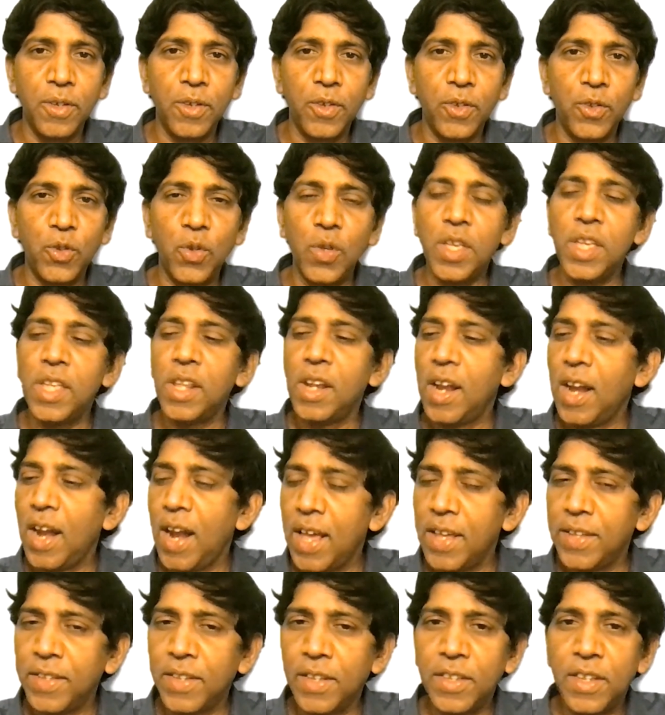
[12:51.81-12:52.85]
So he
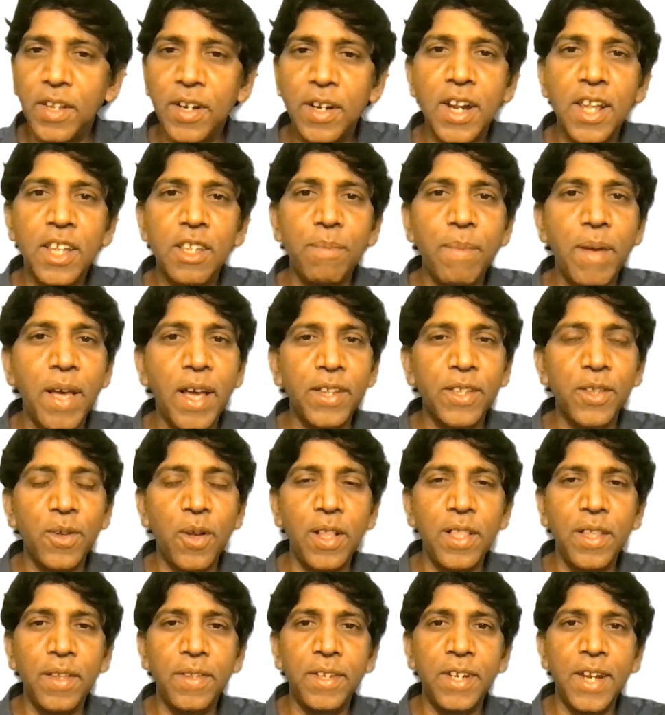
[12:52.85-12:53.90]
realizes, he traced back all
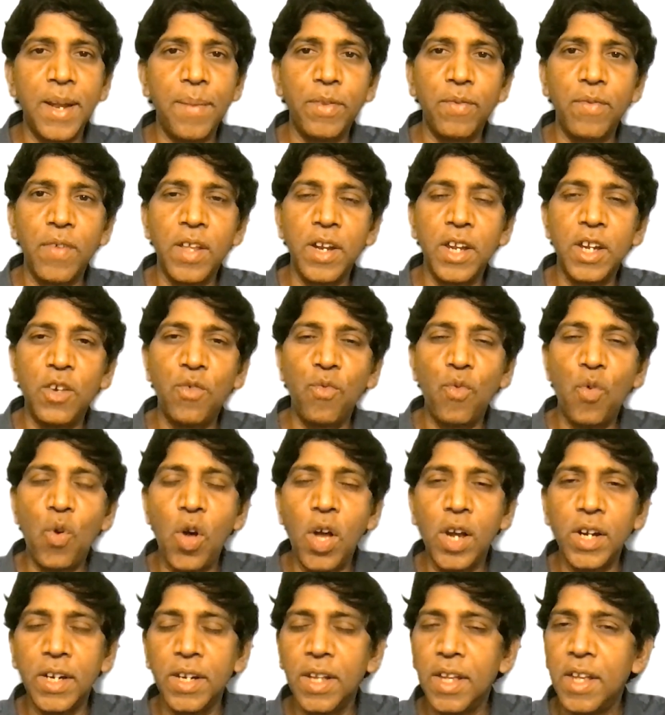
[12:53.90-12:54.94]
the steps where he'd
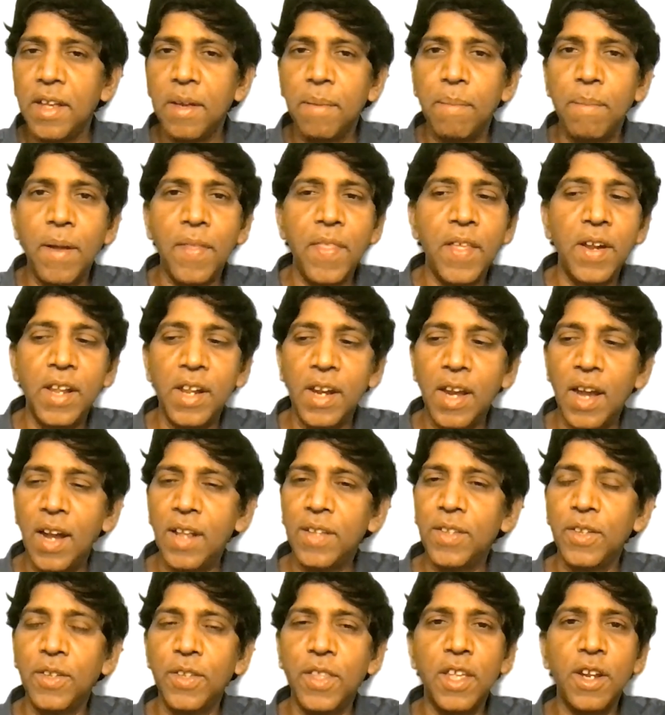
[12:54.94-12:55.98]
walked, but then he
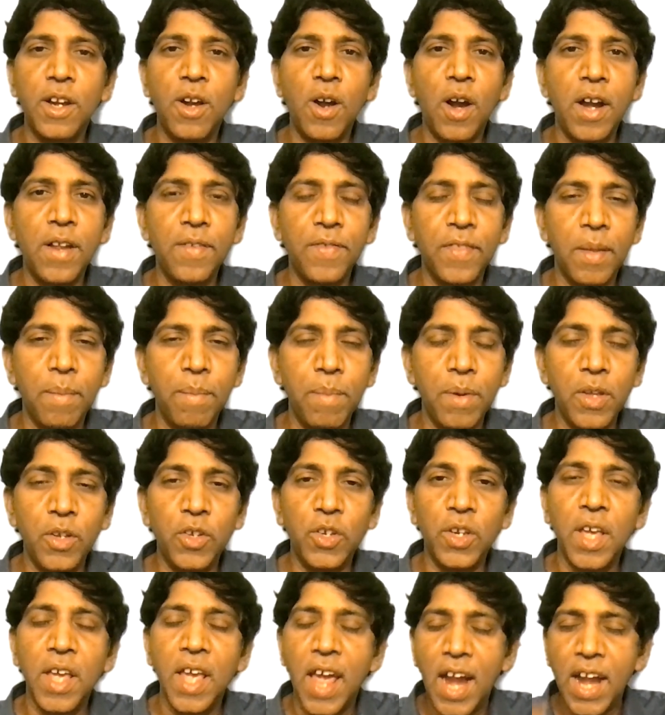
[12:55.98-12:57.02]
realizes they're not in the
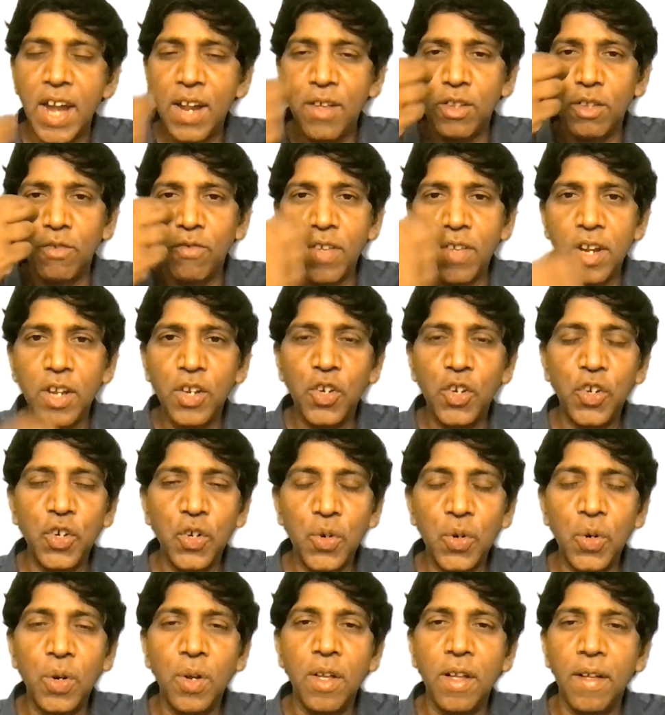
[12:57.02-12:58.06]
beach. And he was very
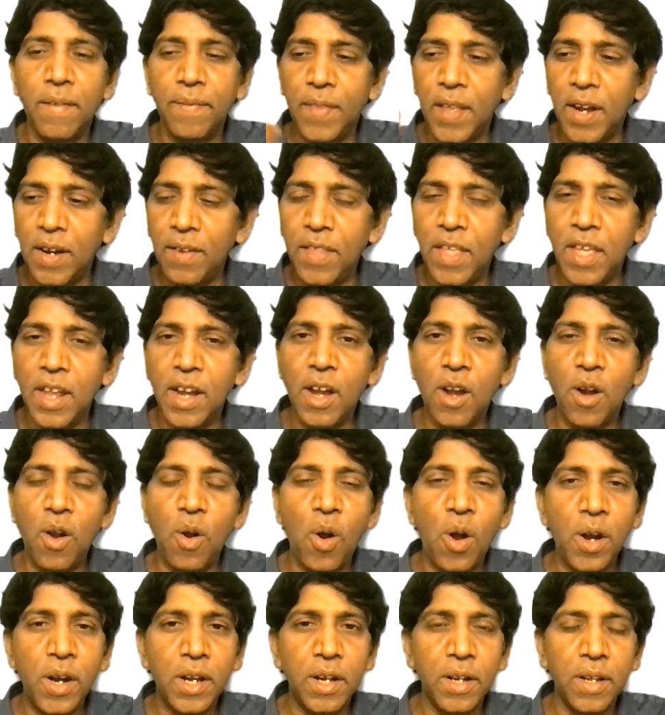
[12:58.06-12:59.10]
sure that they're
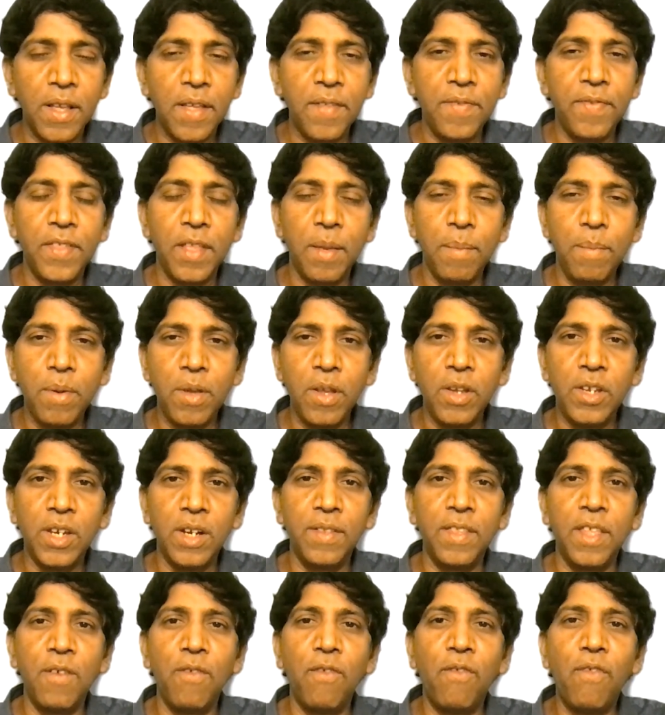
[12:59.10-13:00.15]
not in the beach
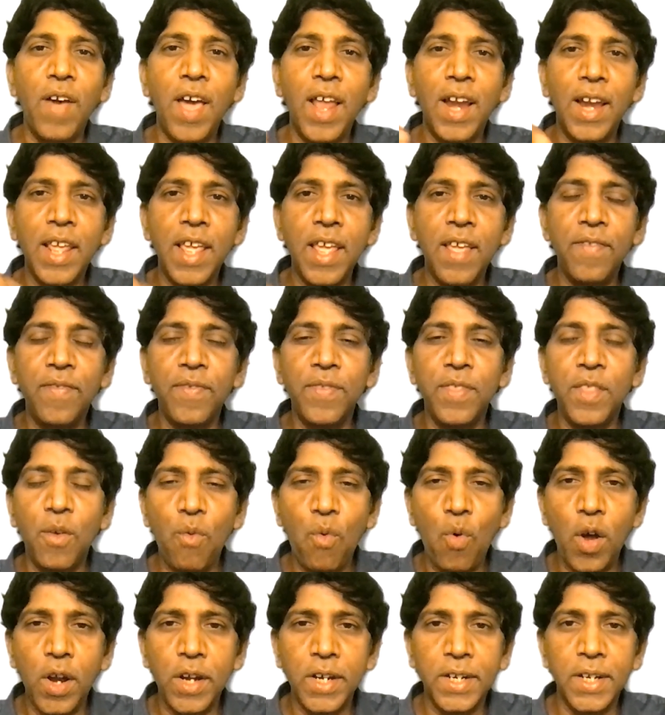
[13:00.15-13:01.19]
and they fell in the
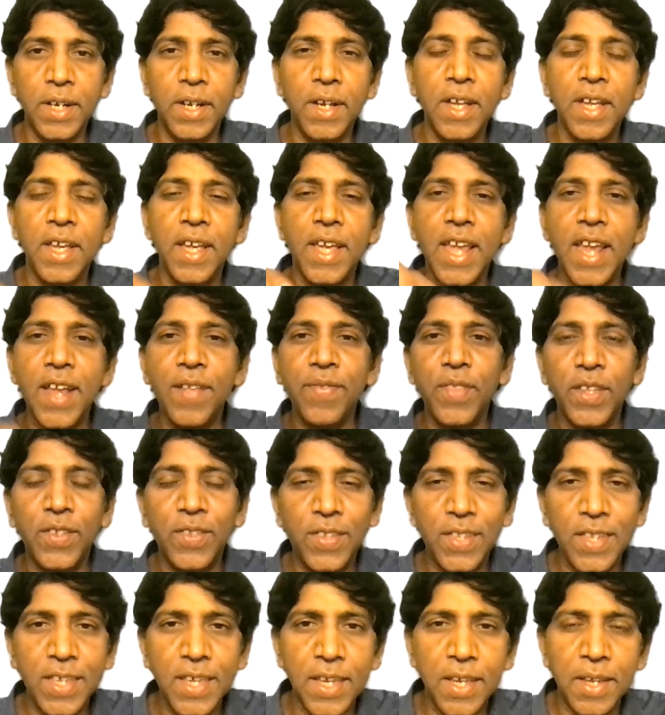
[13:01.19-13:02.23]
water, in the
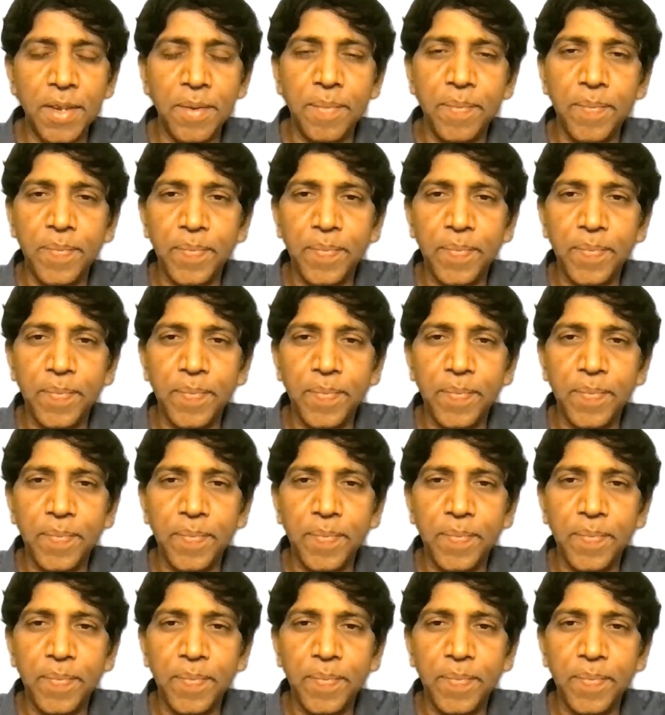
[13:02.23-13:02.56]
sea.